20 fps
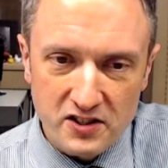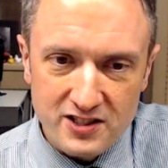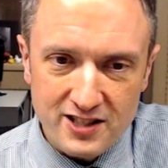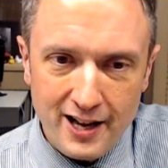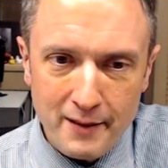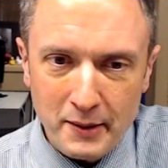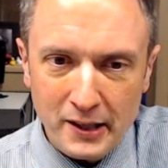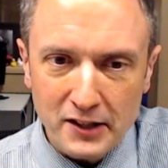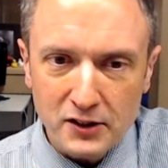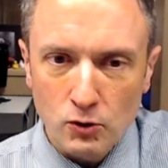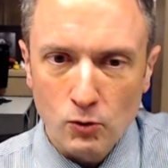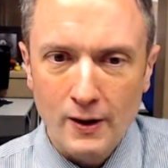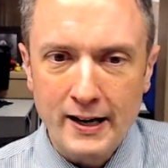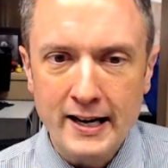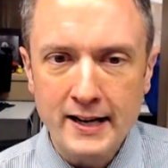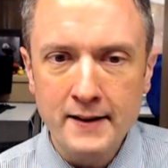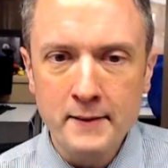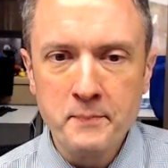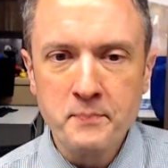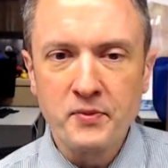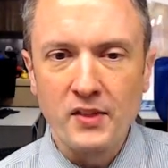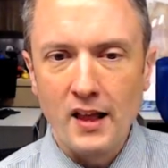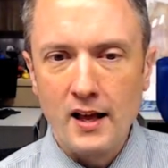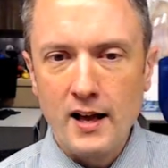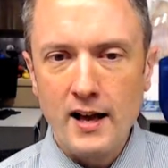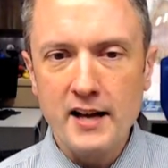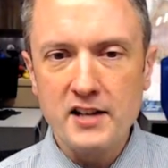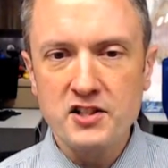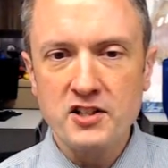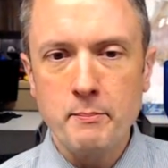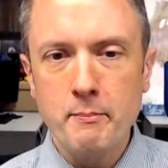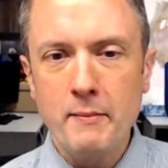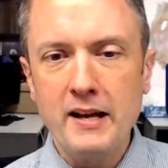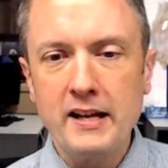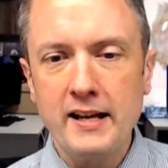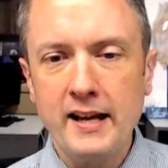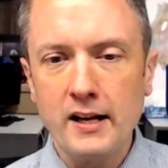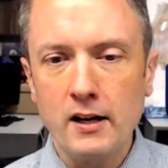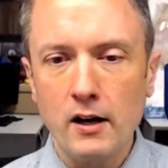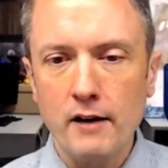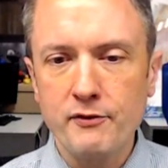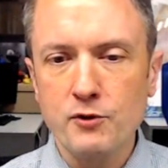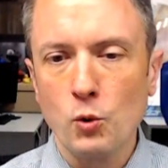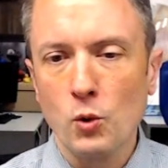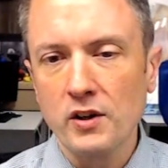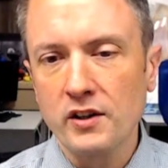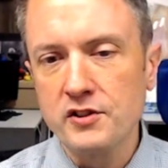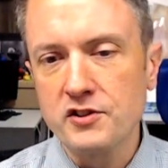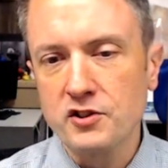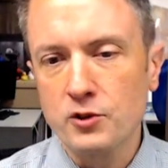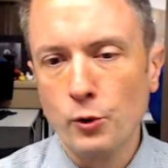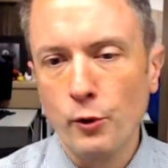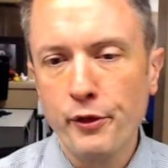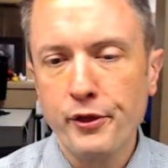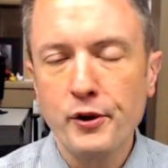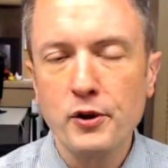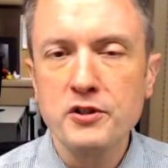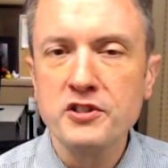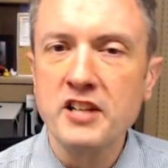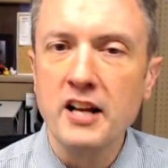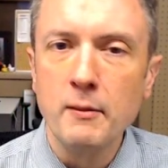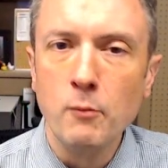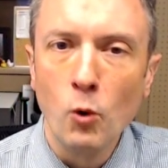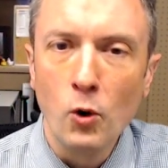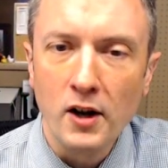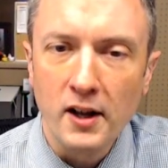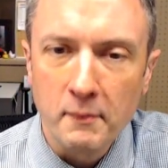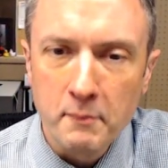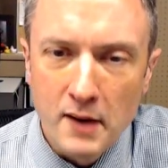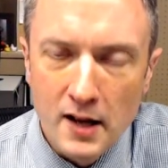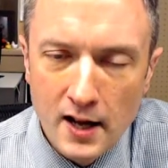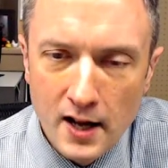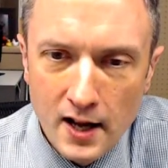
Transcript: Timing out the rain as many head off to work and school Thursday morning.